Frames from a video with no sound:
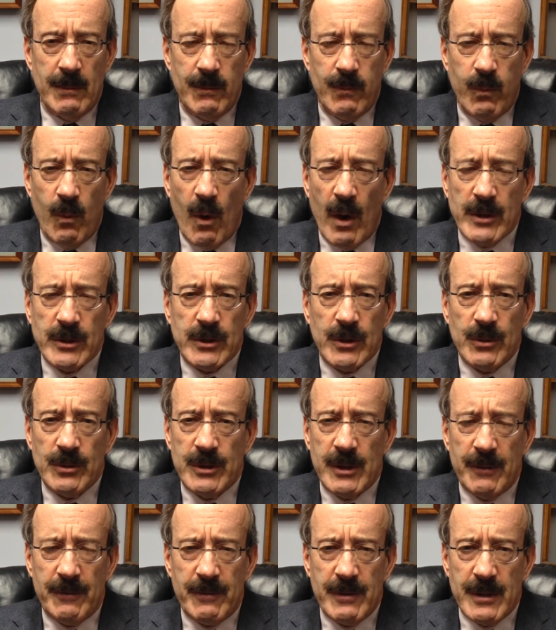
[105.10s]
wash those
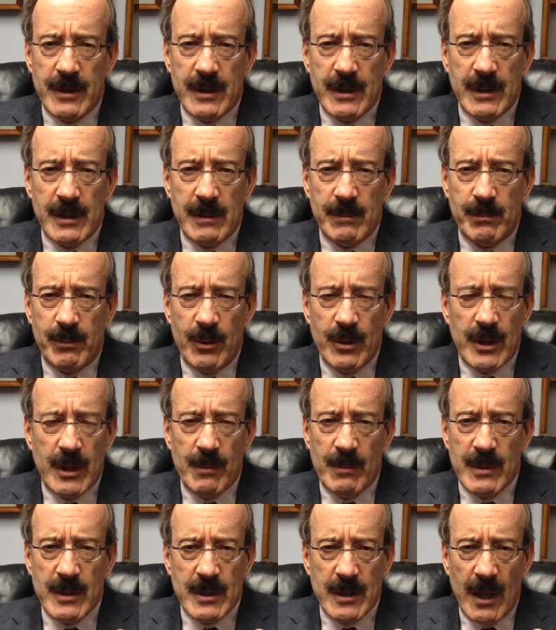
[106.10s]
differences and put
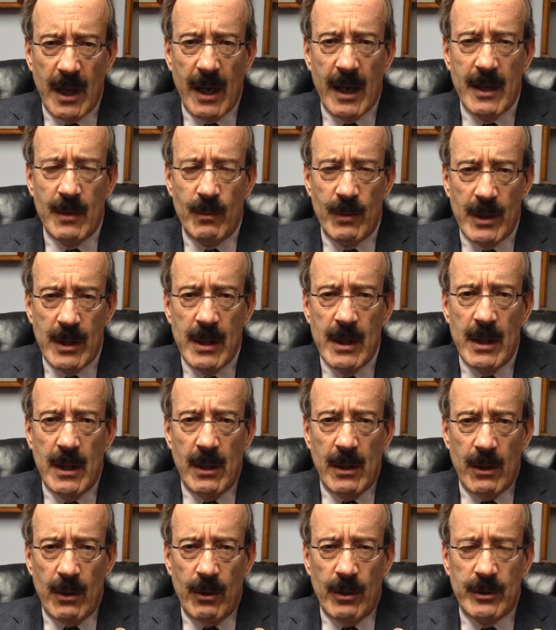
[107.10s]
them aside, we
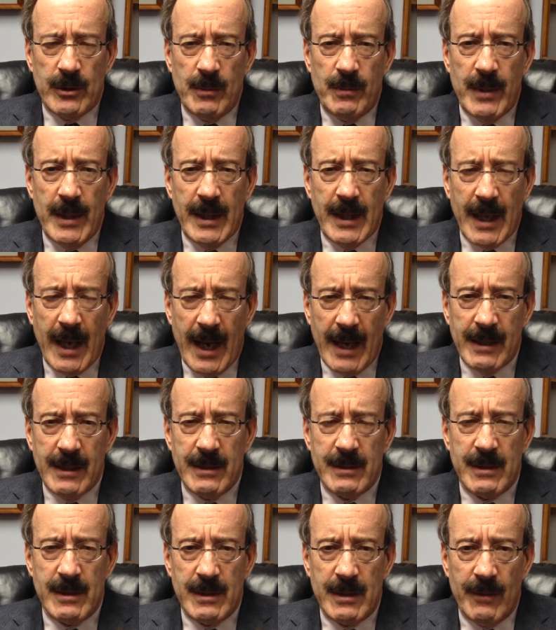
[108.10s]
ought to be
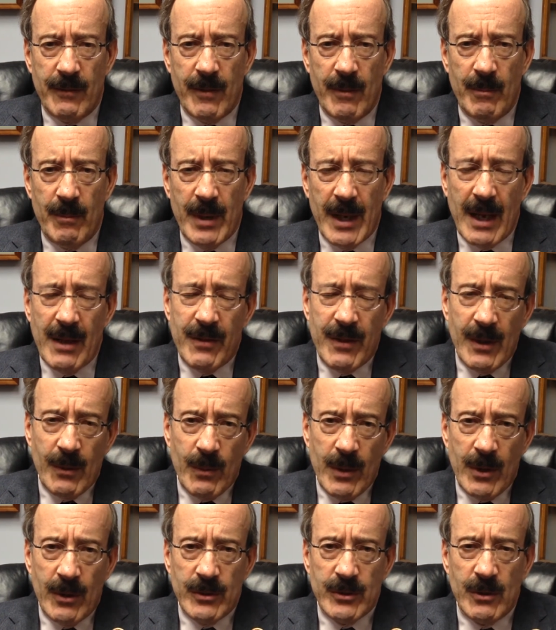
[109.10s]
cognizant of them, but I think
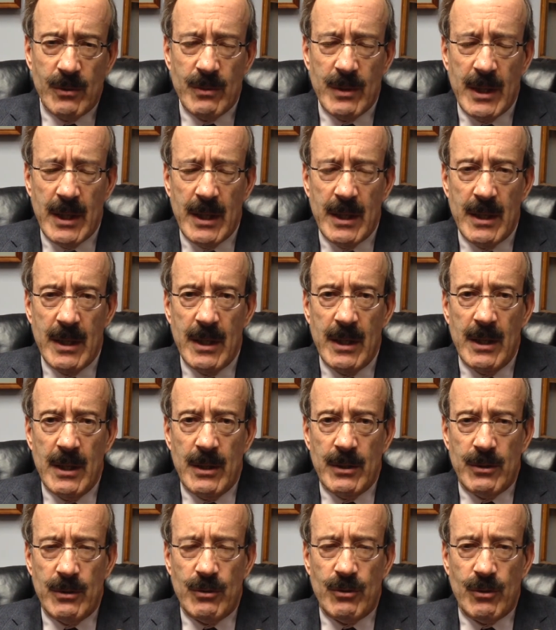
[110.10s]
we also need
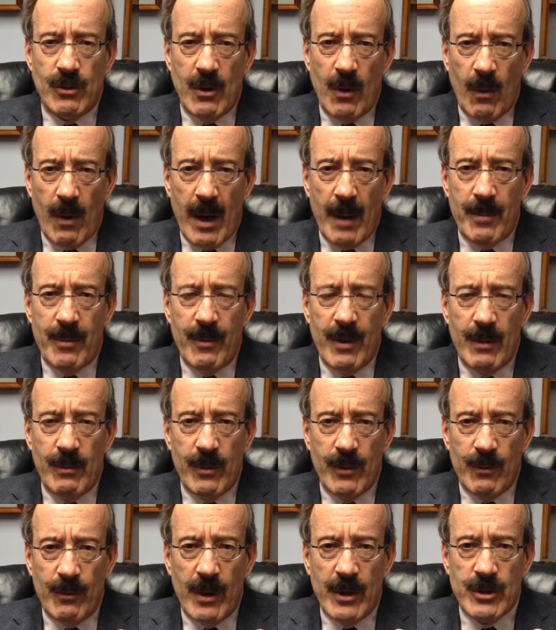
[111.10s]
to cooperate
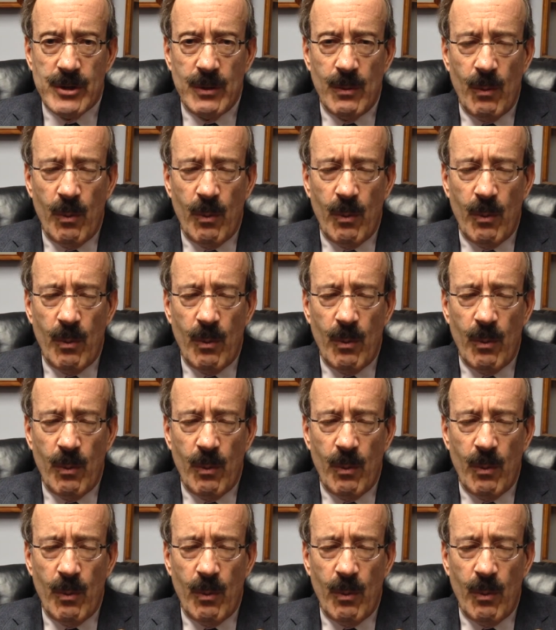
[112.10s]
with Russia.